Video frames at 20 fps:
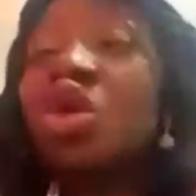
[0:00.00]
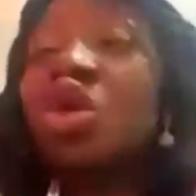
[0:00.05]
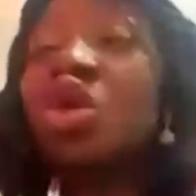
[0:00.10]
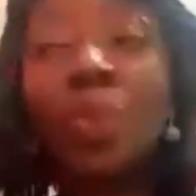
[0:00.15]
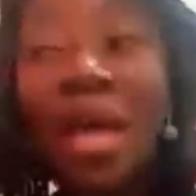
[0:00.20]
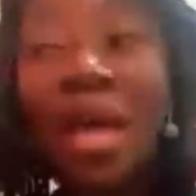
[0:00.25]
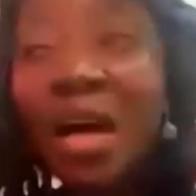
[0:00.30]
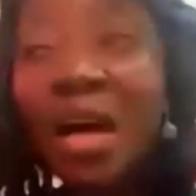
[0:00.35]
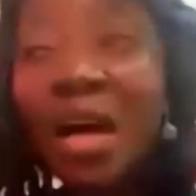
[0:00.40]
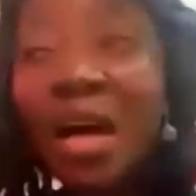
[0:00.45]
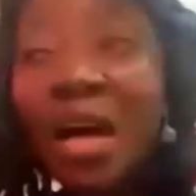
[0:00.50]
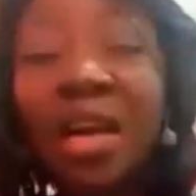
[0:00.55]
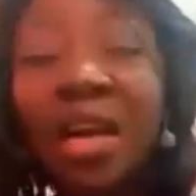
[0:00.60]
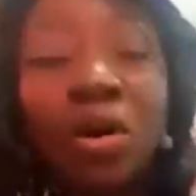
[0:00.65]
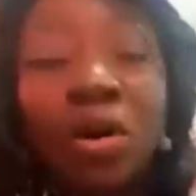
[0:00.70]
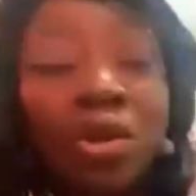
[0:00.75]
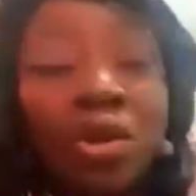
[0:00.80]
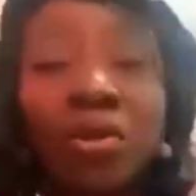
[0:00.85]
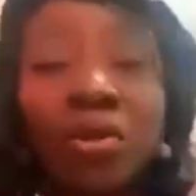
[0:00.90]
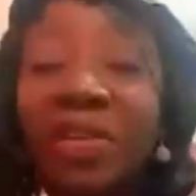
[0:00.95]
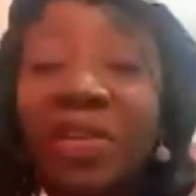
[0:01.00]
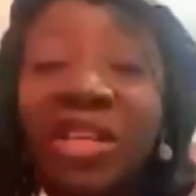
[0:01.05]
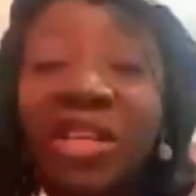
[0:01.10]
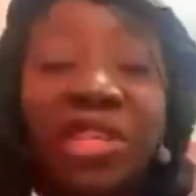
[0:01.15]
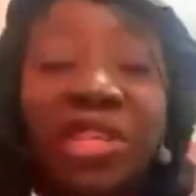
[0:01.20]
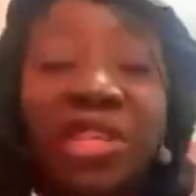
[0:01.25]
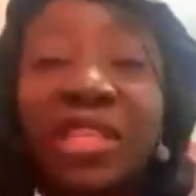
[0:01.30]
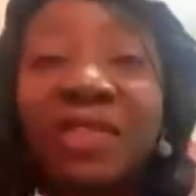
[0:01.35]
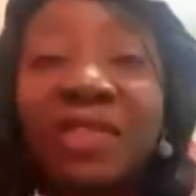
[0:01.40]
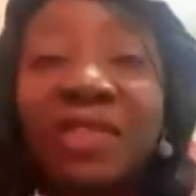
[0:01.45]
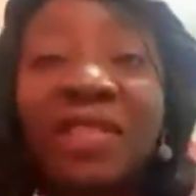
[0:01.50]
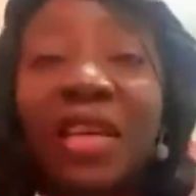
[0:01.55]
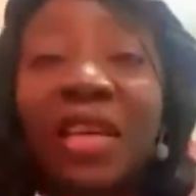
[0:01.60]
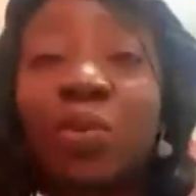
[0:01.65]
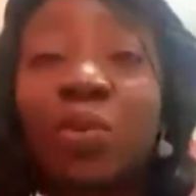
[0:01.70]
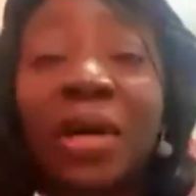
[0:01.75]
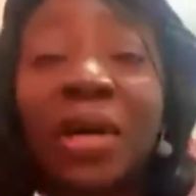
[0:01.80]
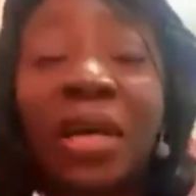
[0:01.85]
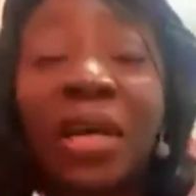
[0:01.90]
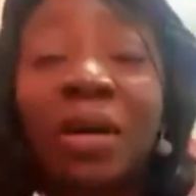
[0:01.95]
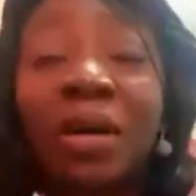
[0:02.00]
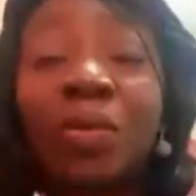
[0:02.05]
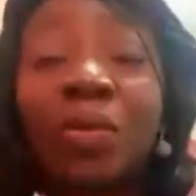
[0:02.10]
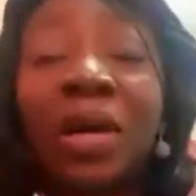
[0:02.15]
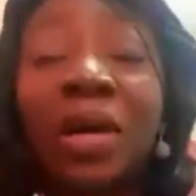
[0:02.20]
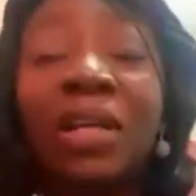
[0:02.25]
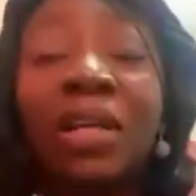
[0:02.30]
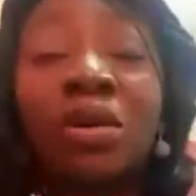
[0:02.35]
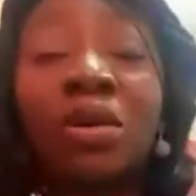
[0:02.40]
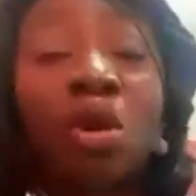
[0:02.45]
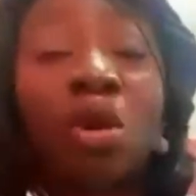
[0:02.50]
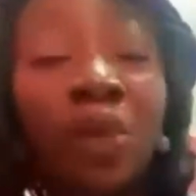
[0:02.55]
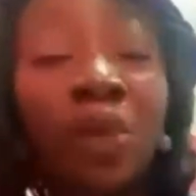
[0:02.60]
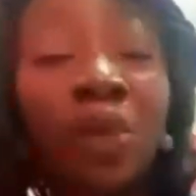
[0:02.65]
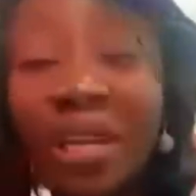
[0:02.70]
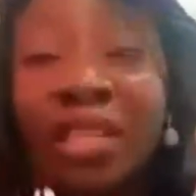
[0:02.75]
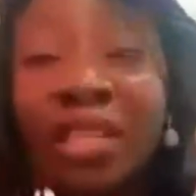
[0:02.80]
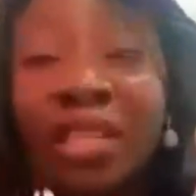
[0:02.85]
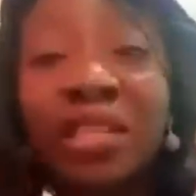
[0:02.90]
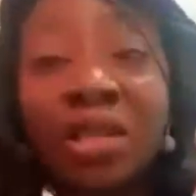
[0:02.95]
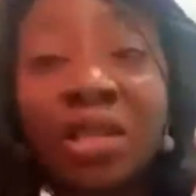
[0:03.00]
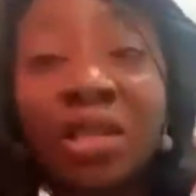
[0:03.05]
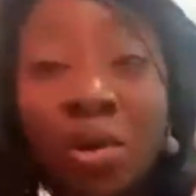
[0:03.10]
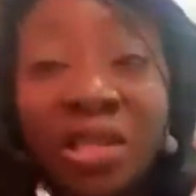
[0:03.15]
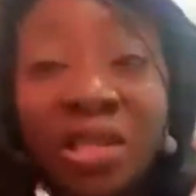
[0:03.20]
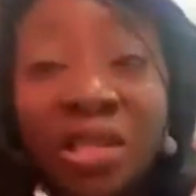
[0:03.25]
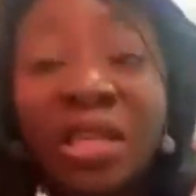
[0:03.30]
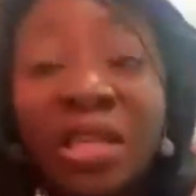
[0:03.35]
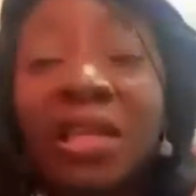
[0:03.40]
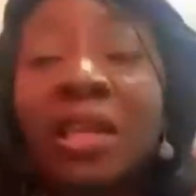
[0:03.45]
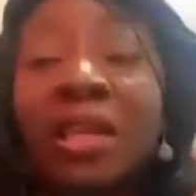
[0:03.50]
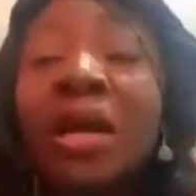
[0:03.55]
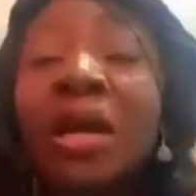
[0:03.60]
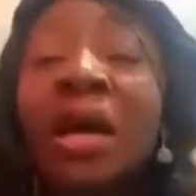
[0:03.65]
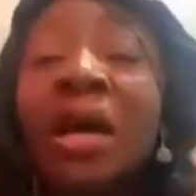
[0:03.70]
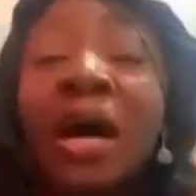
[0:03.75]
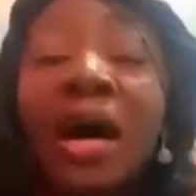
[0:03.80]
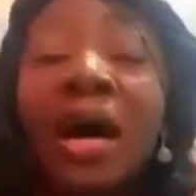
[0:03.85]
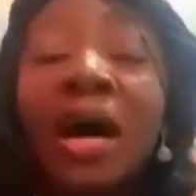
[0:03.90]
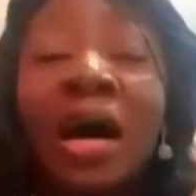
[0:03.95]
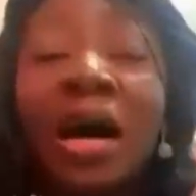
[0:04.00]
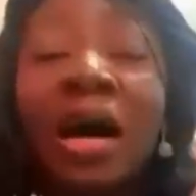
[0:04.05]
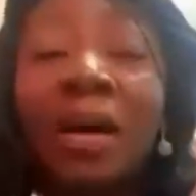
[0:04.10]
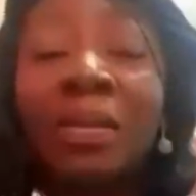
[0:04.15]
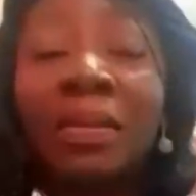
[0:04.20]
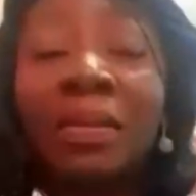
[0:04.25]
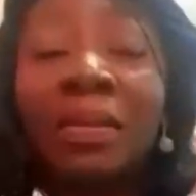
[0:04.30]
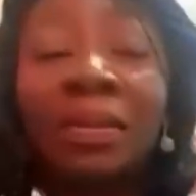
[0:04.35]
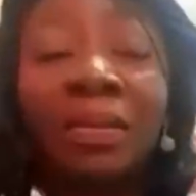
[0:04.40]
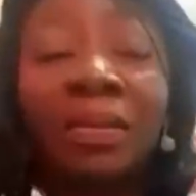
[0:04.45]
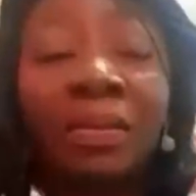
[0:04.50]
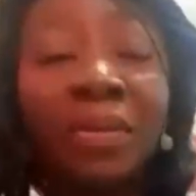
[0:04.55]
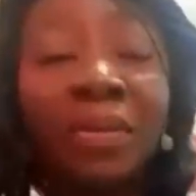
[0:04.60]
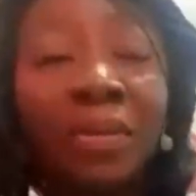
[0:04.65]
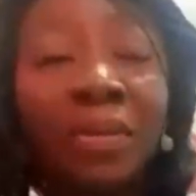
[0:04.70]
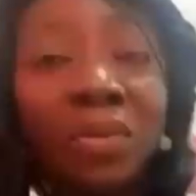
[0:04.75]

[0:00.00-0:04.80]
So we have a lot of initiatives that we're, we're currently discussing um,